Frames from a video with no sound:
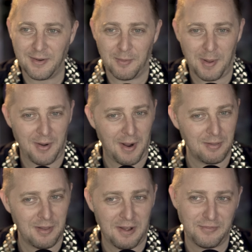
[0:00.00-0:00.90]
and no matter
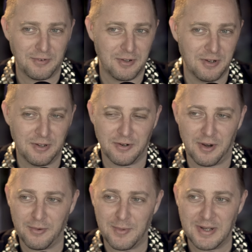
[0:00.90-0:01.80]
how lawful good
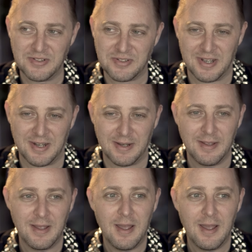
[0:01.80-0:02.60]
or otherwise, uh,